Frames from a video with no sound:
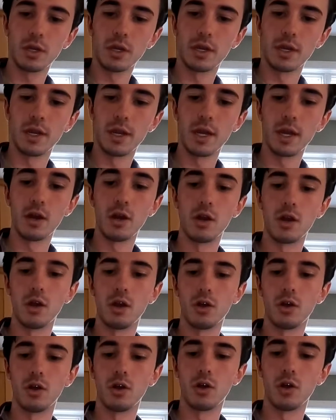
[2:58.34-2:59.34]
And then
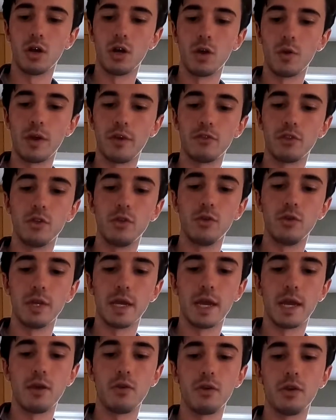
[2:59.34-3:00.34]
all we have to do
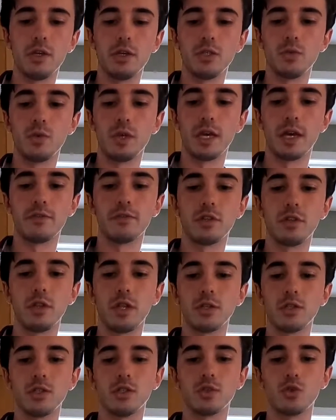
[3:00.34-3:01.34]
now is we have to
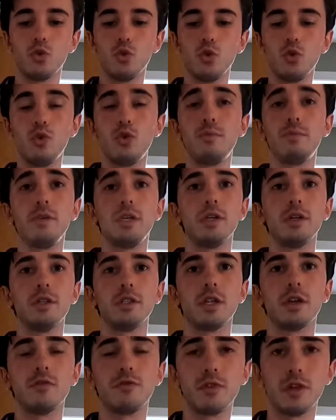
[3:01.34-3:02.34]
let this cool because
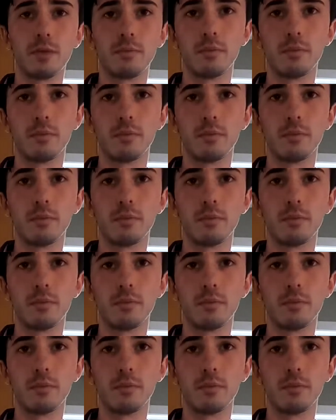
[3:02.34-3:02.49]
I don't feel